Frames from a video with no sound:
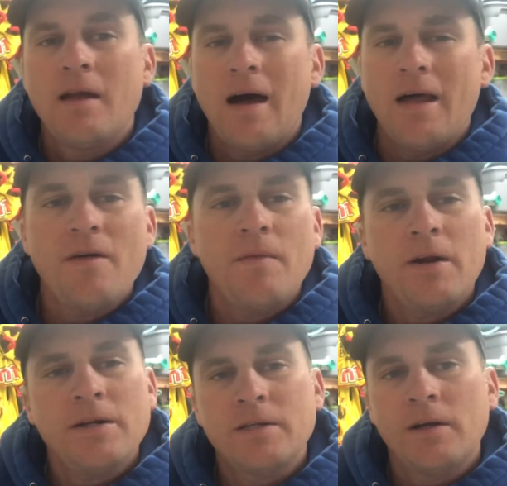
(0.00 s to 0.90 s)
I don't want
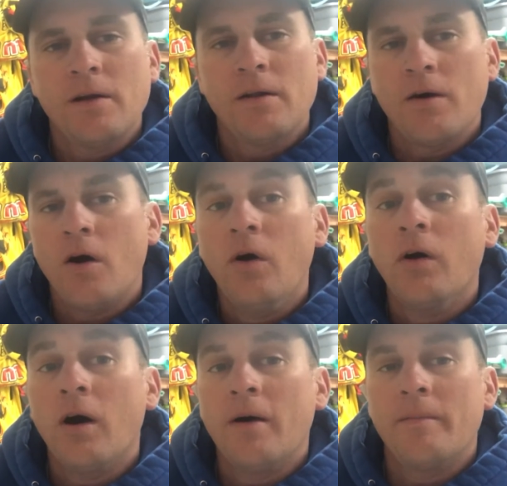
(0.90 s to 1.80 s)
it turning a whole
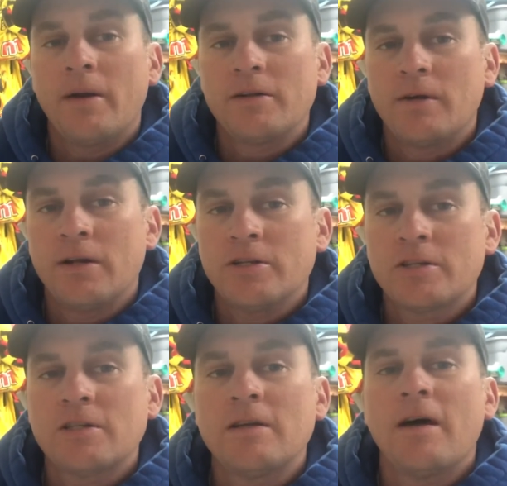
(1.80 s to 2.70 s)
lot, but I want it
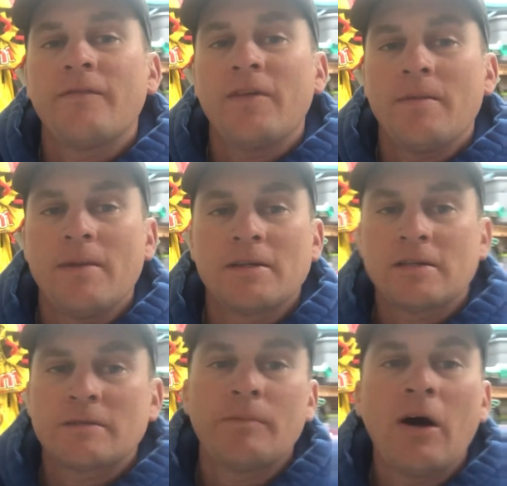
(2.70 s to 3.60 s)
just enough that it makes a
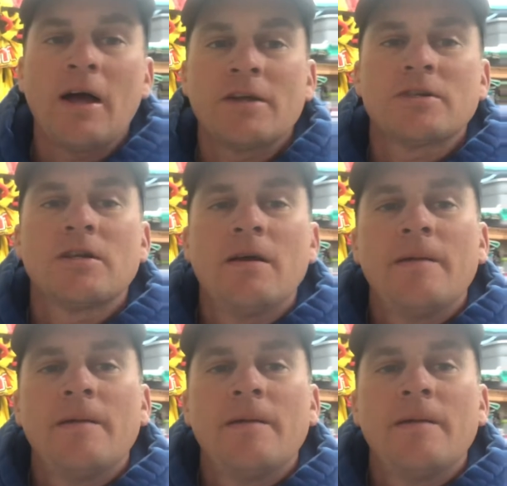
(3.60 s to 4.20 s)
splash.